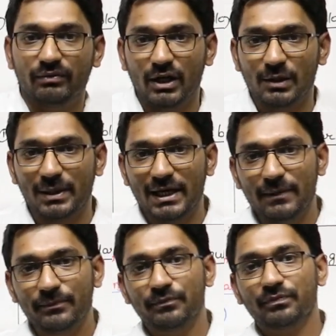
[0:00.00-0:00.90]
will
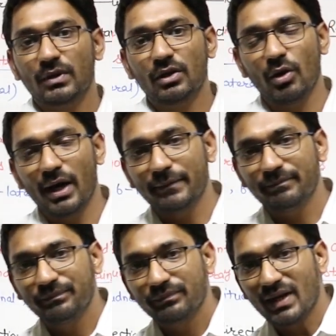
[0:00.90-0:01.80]
be
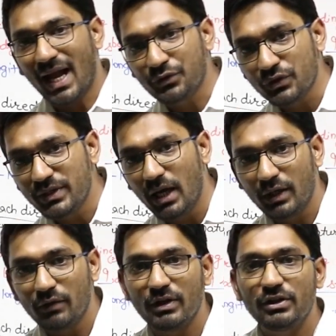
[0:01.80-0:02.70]

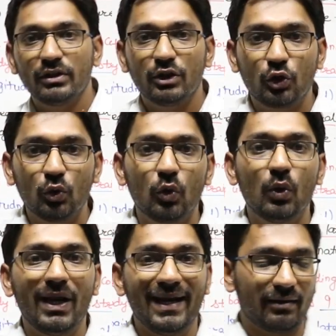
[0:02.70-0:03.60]
associated with 2
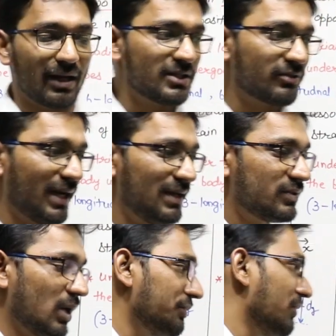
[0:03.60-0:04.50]
lateral
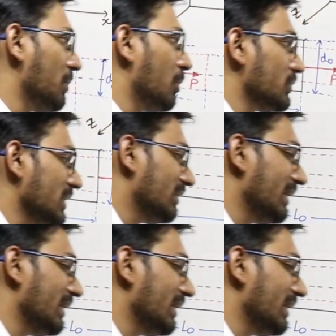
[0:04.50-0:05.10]
strains of opposite